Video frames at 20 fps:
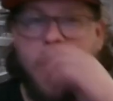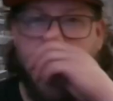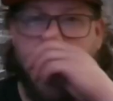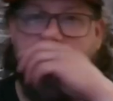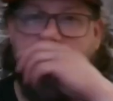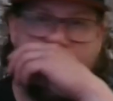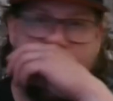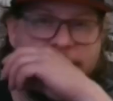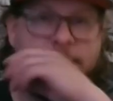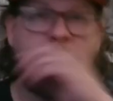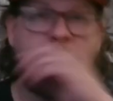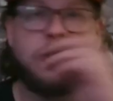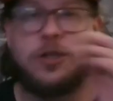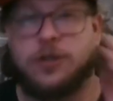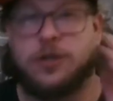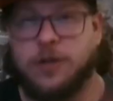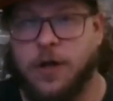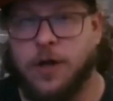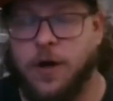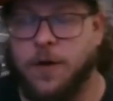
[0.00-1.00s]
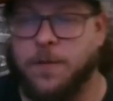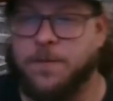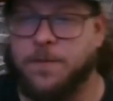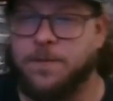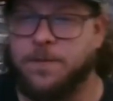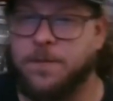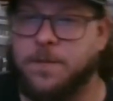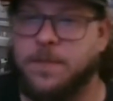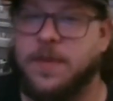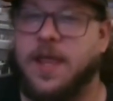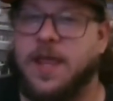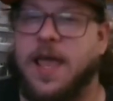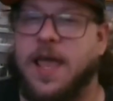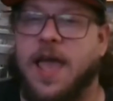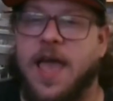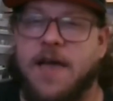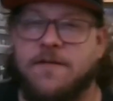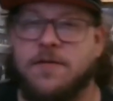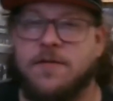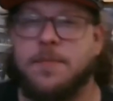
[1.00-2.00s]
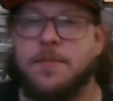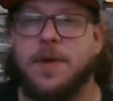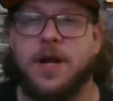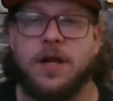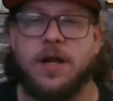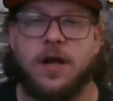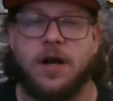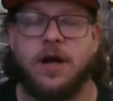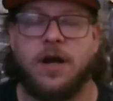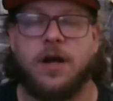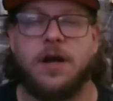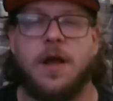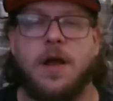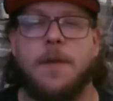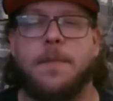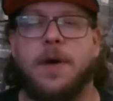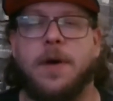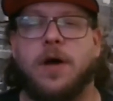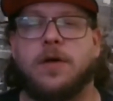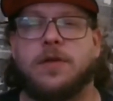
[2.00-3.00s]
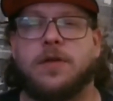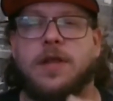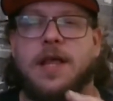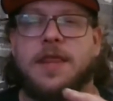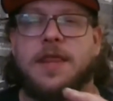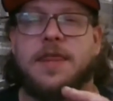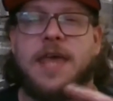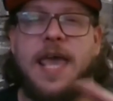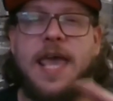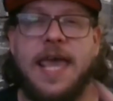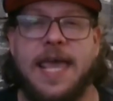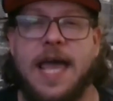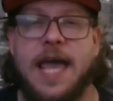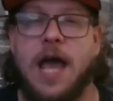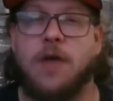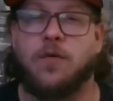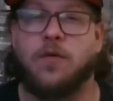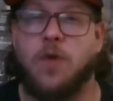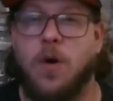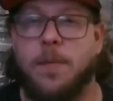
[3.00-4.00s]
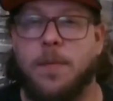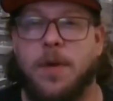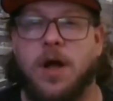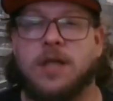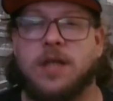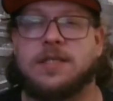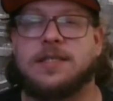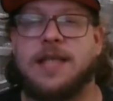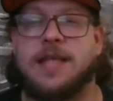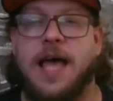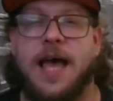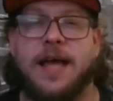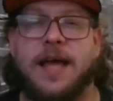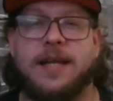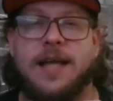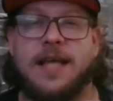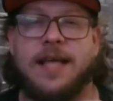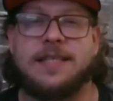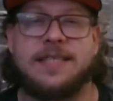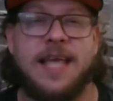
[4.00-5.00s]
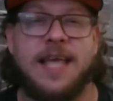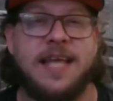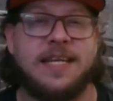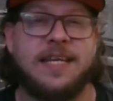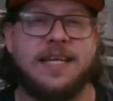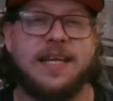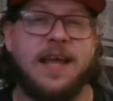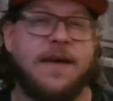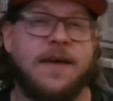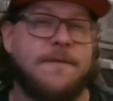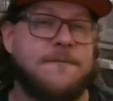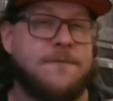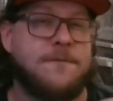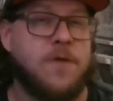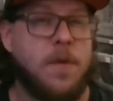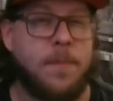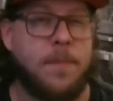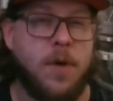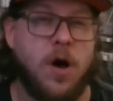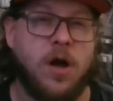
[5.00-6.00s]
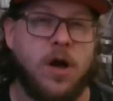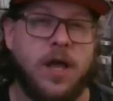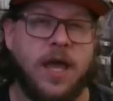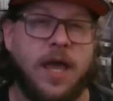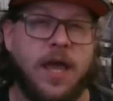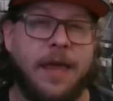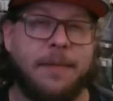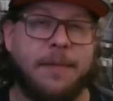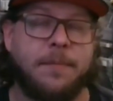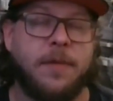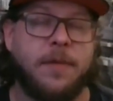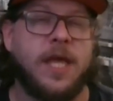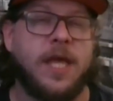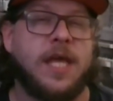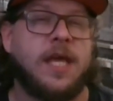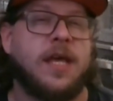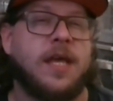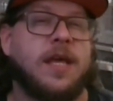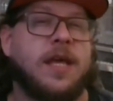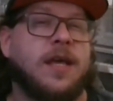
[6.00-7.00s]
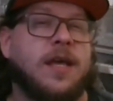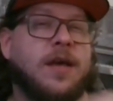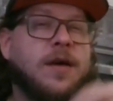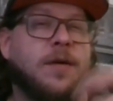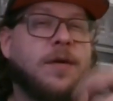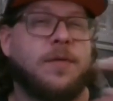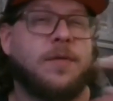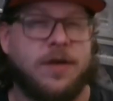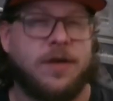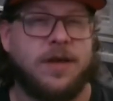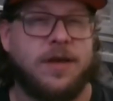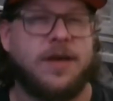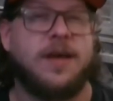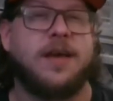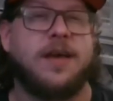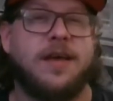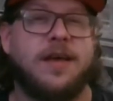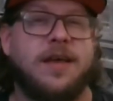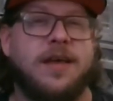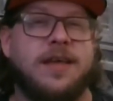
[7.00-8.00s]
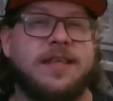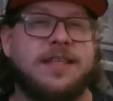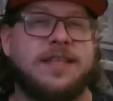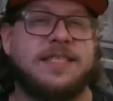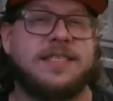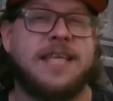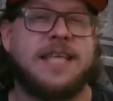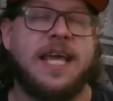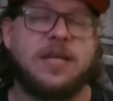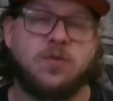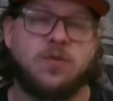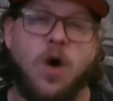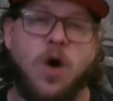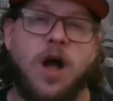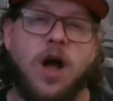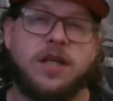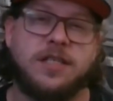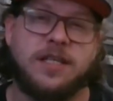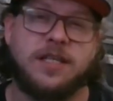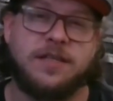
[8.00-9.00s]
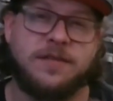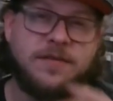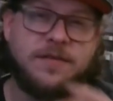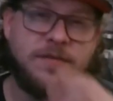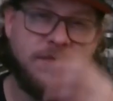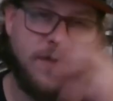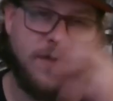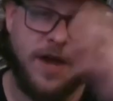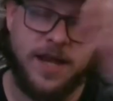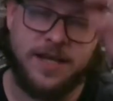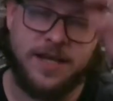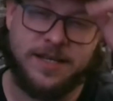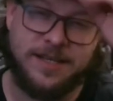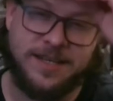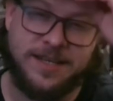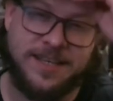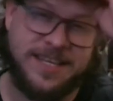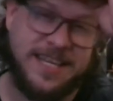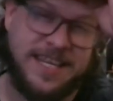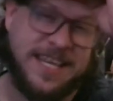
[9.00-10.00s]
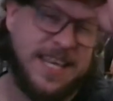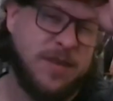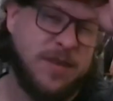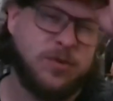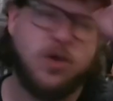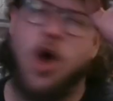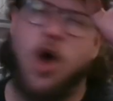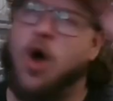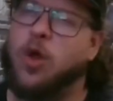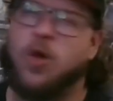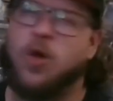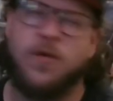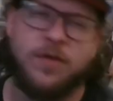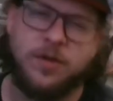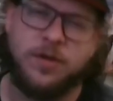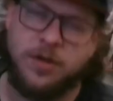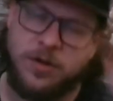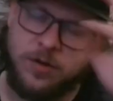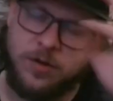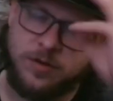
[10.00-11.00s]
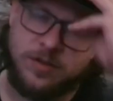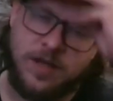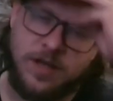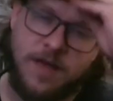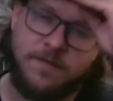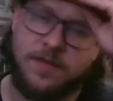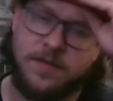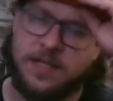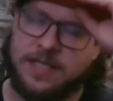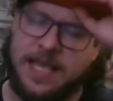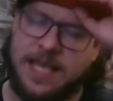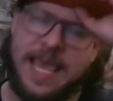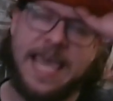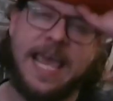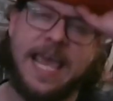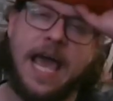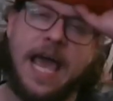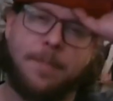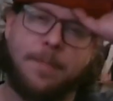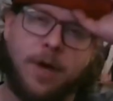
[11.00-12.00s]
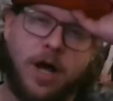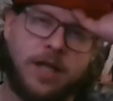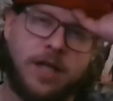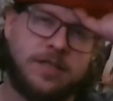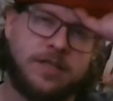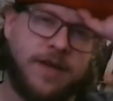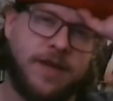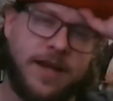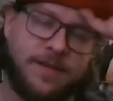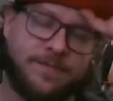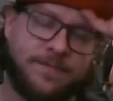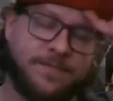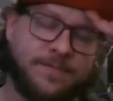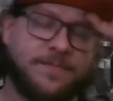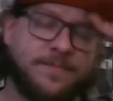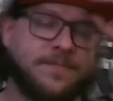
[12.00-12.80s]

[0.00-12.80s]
Alright, so everybody heard about the AI robots that attended a football game in the stands watching, right? It was all over the news of these AI bots, right?